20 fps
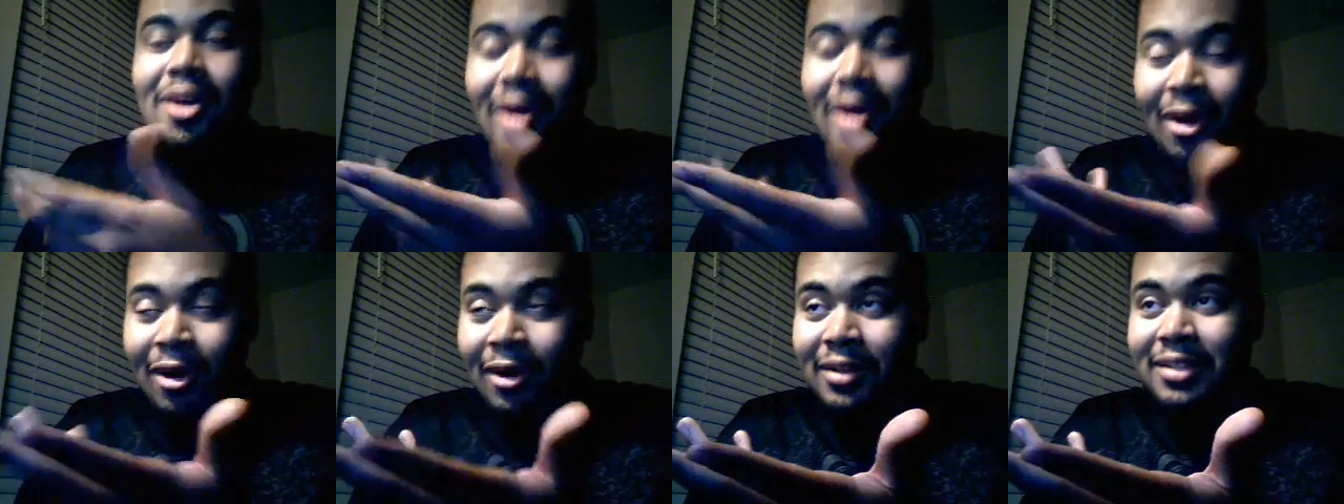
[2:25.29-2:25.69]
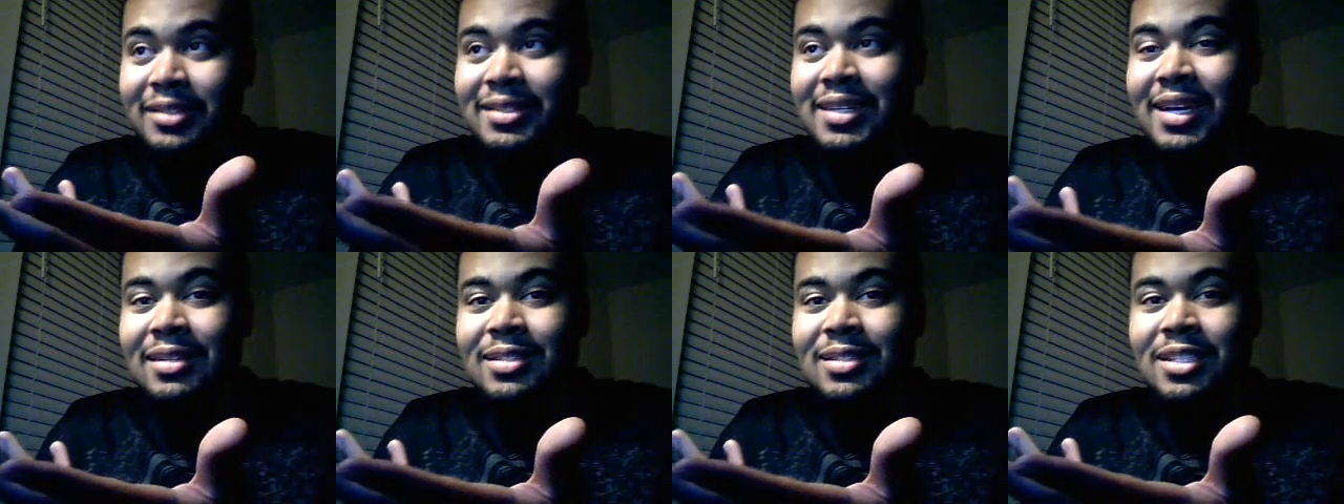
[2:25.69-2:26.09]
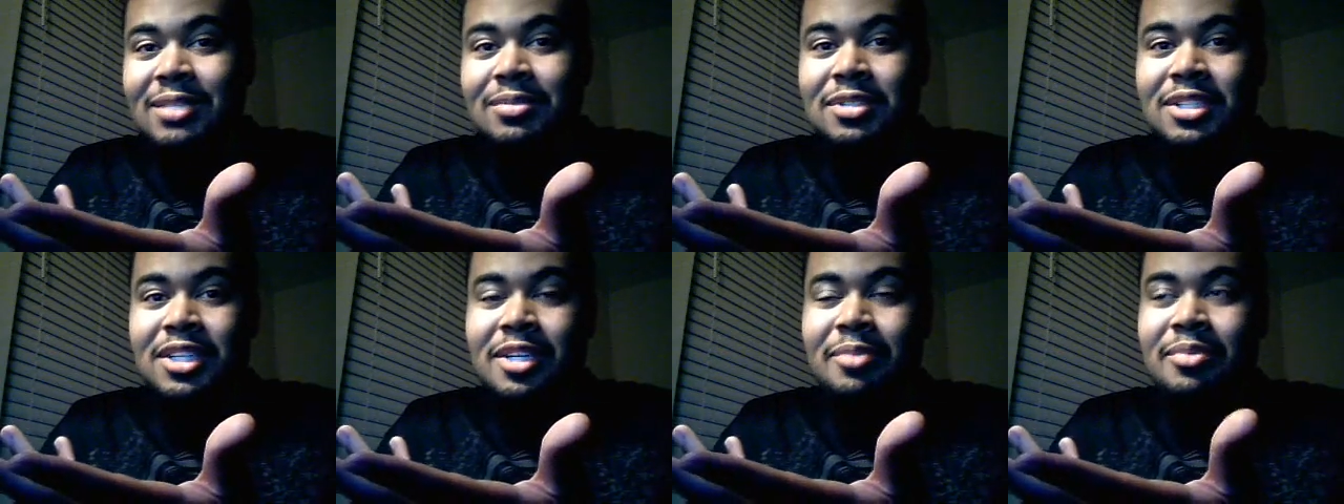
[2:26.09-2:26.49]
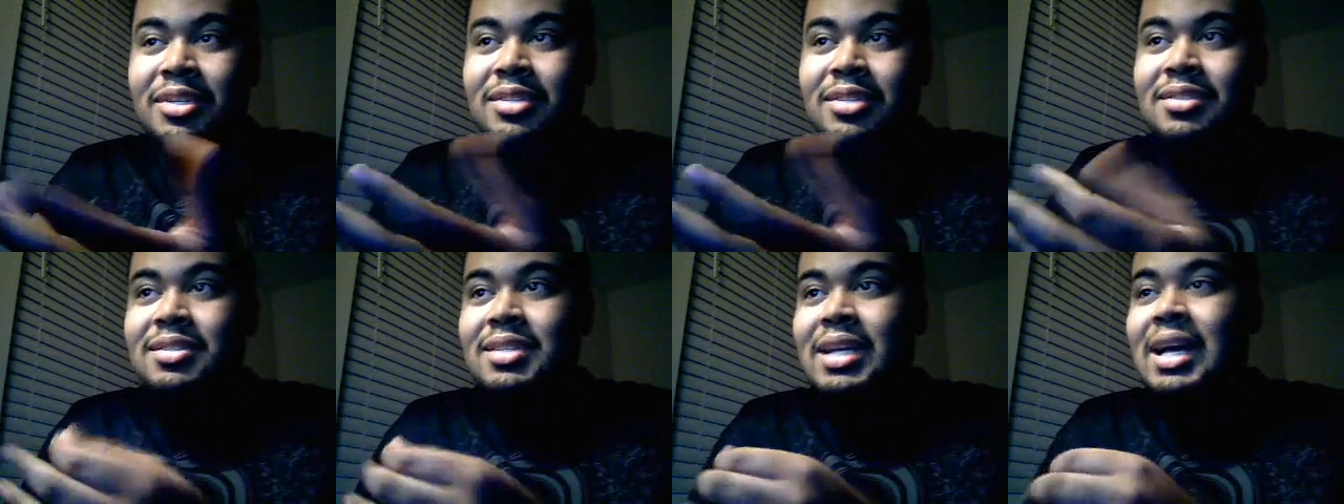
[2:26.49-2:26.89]
are the tag team
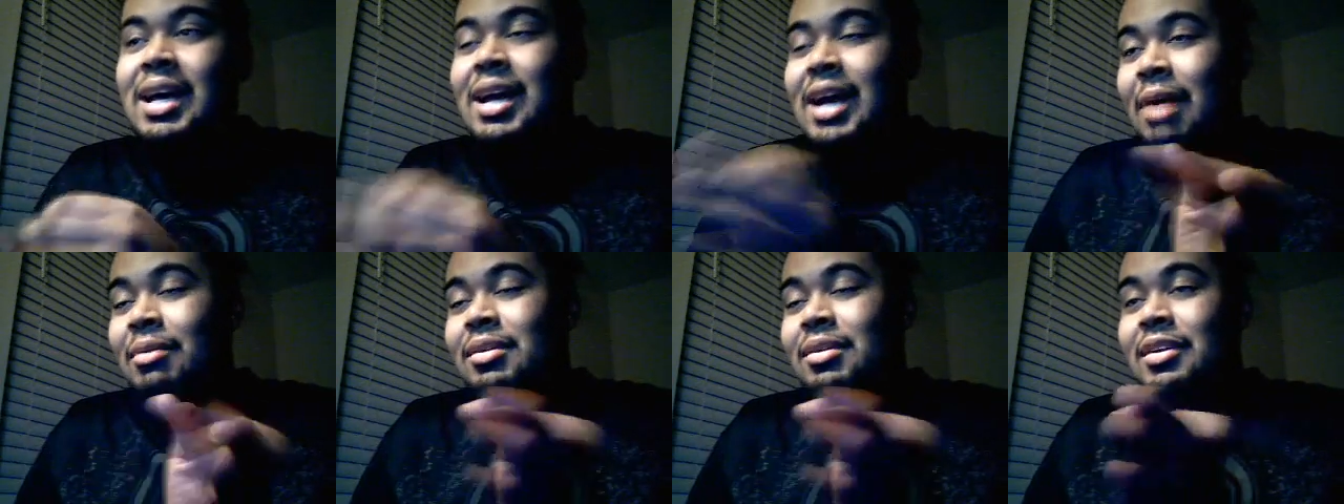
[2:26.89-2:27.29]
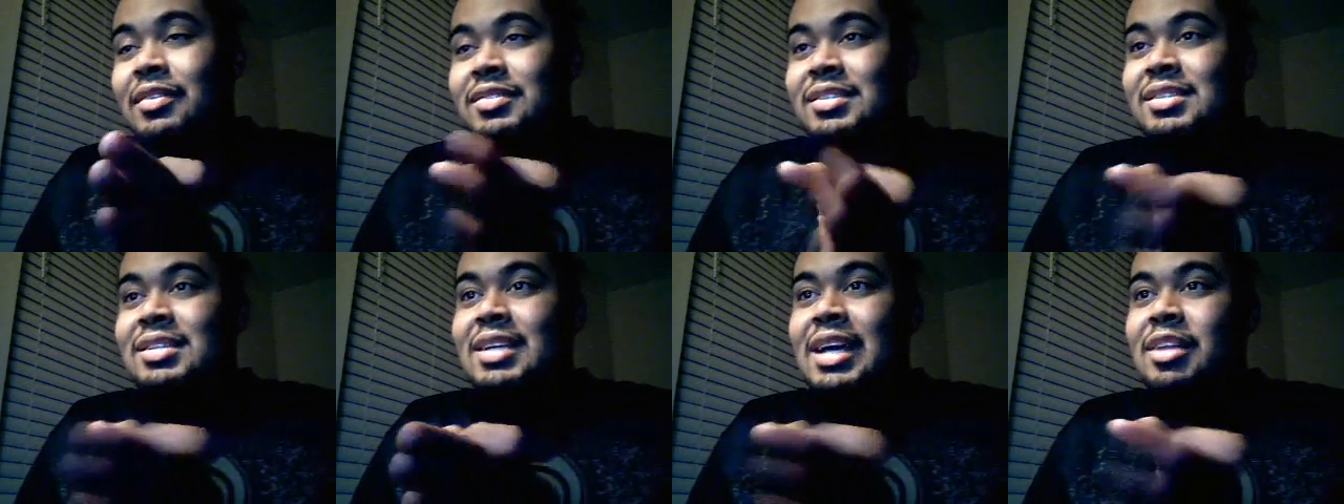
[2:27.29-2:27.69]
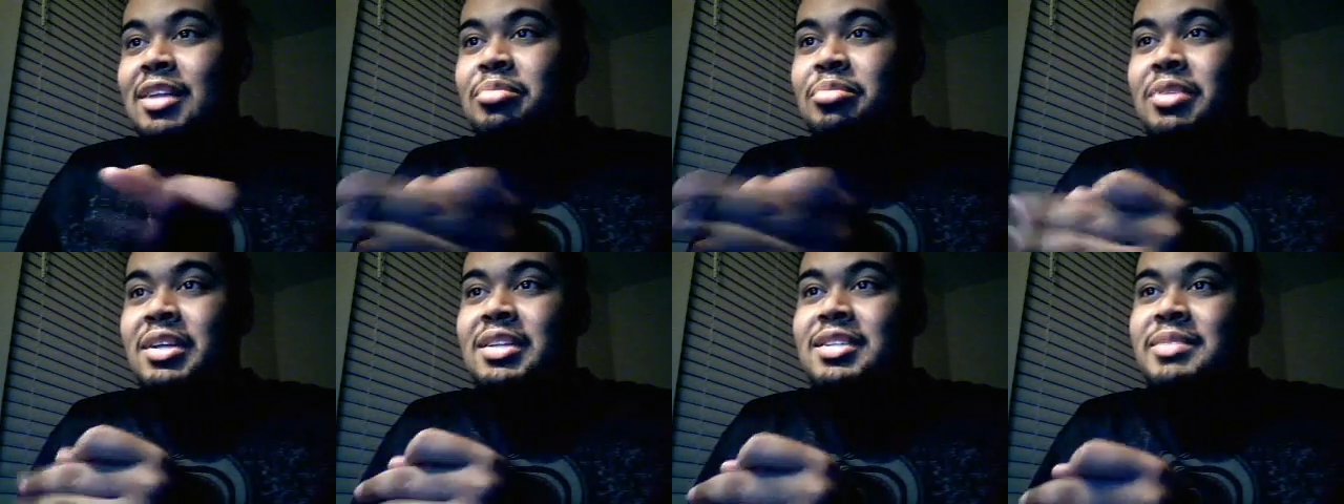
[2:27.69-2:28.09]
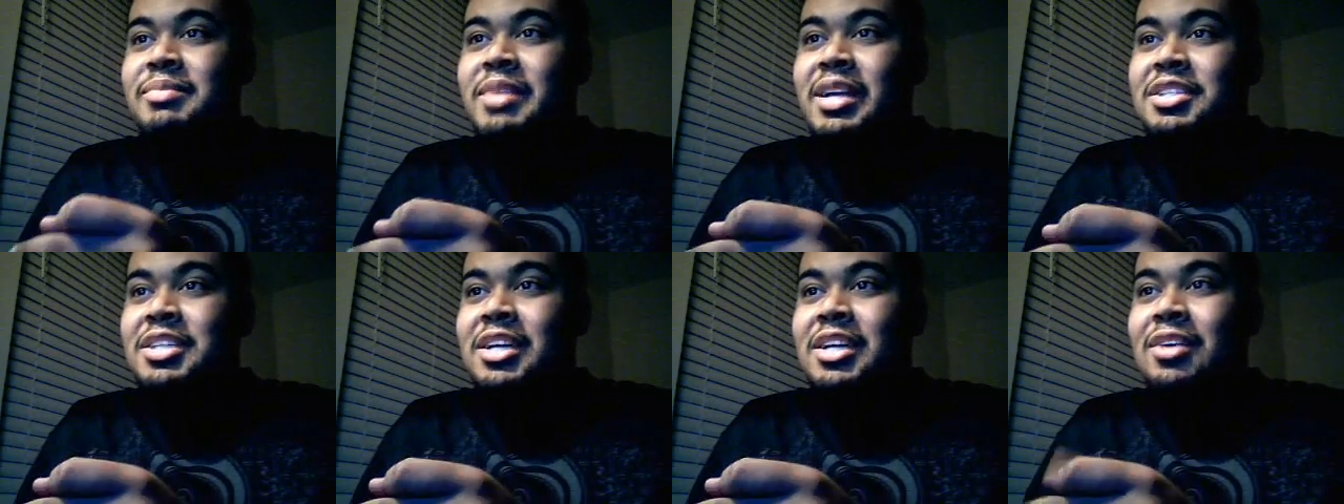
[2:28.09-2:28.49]
champions. I would love to see how they play this
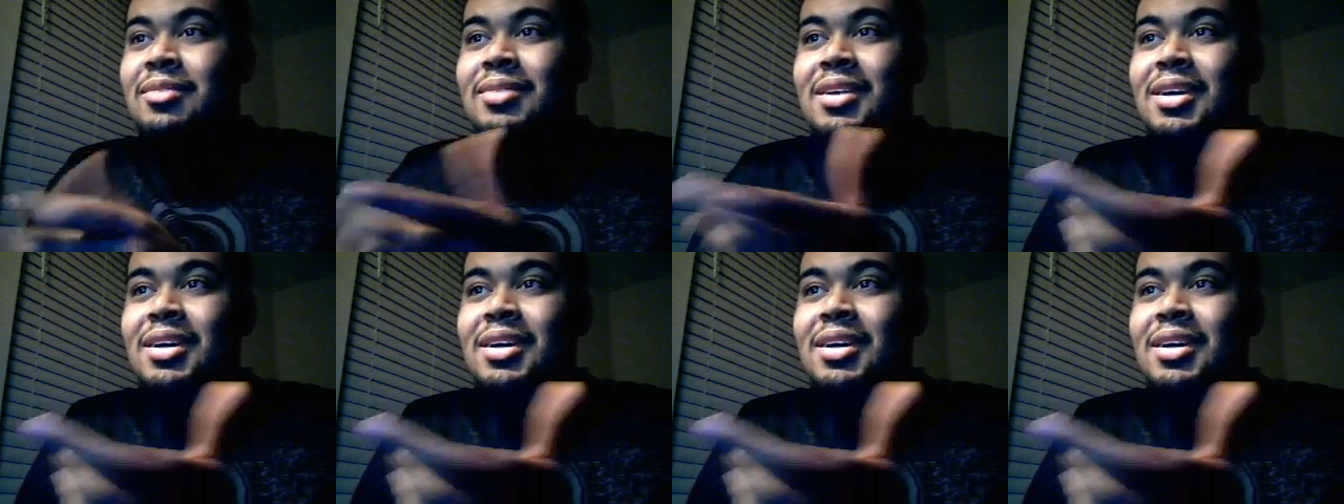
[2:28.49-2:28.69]
match out.